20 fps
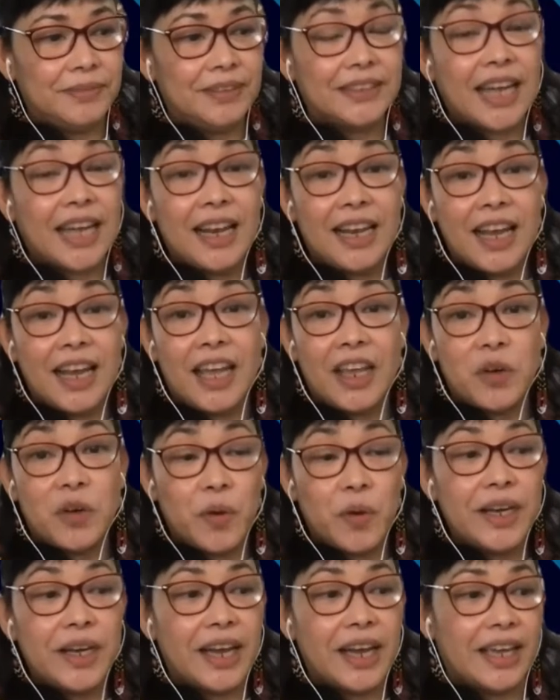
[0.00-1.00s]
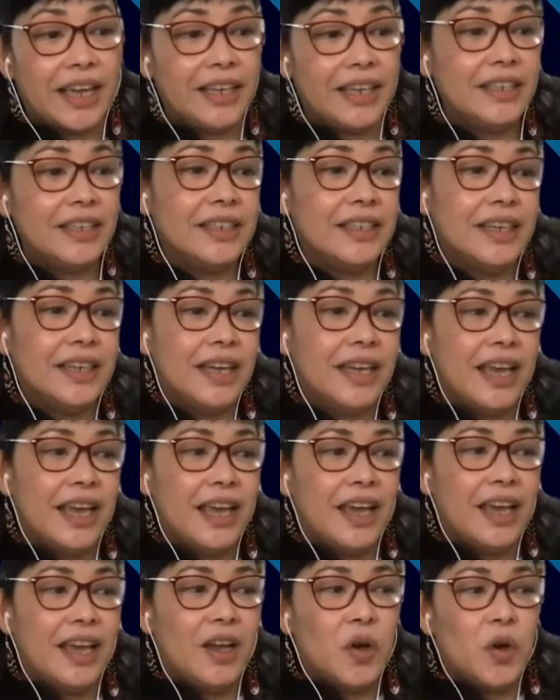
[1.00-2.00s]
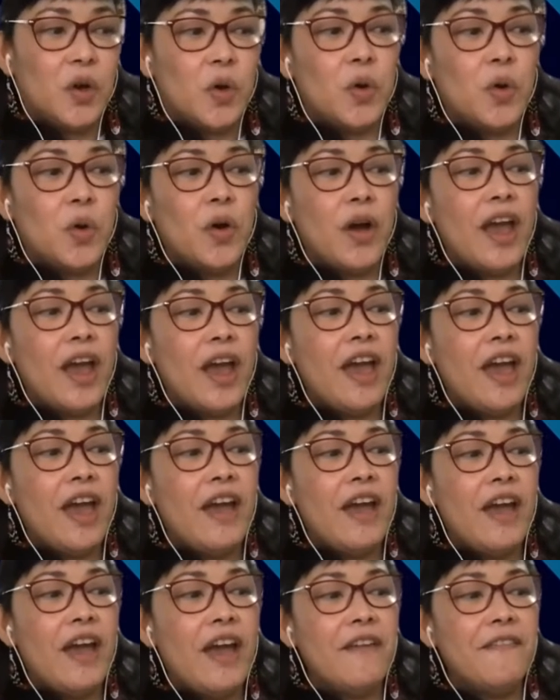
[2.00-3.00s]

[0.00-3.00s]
Tala and Wanai, who have